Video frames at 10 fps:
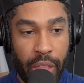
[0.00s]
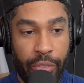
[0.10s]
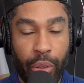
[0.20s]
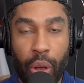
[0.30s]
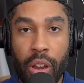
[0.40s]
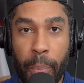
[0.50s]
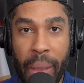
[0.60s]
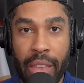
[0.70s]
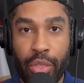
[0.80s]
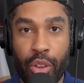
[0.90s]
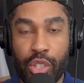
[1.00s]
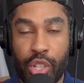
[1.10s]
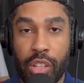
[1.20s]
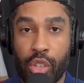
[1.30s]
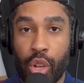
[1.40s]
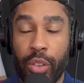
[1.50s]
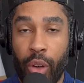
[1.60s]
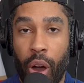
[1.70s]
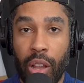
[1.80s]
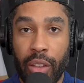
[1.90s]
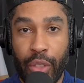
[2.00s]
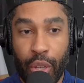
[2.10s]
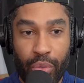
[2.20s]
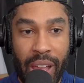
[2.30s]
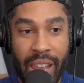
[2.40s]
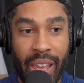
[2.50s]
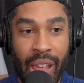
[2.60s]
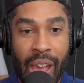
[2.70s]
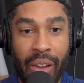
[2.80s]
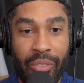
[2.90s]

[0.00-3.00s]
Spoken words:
and the Florida Panthers deserve all of the credit